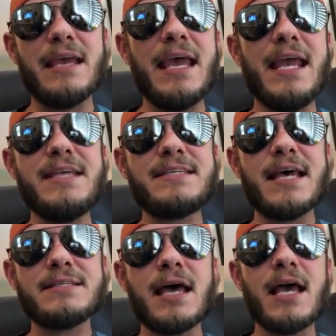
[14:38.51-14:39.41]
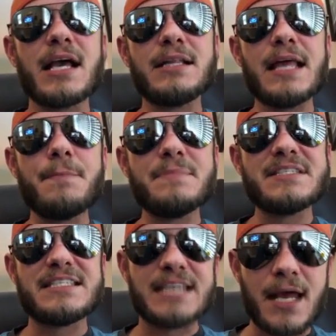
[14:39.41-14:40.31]
He says
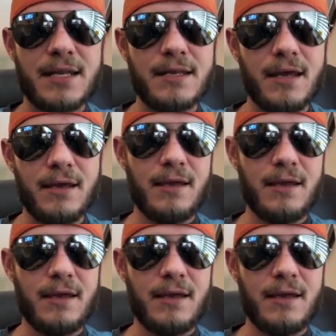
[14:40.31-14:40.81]
Clemson.